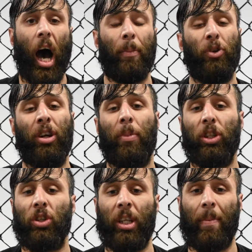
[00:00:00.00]
I'm doing a
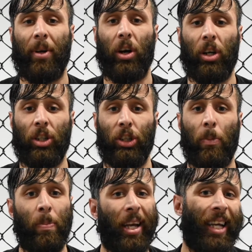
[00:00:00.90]
bunch of seminars,
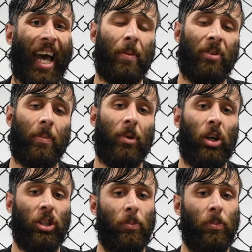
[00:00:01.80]
big camp seminars.